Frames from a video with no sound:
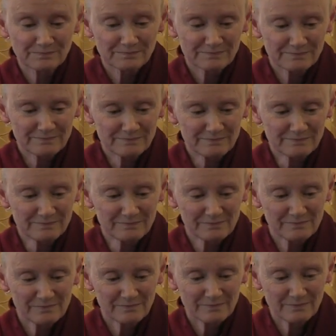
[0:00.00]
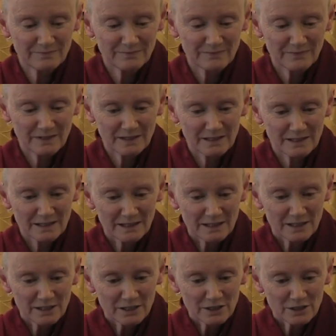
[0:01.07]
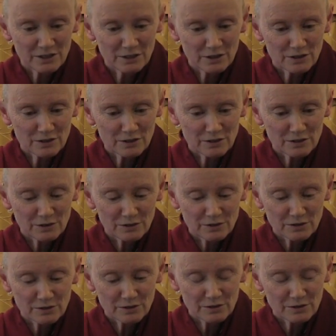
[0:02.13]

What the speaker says: [no speech]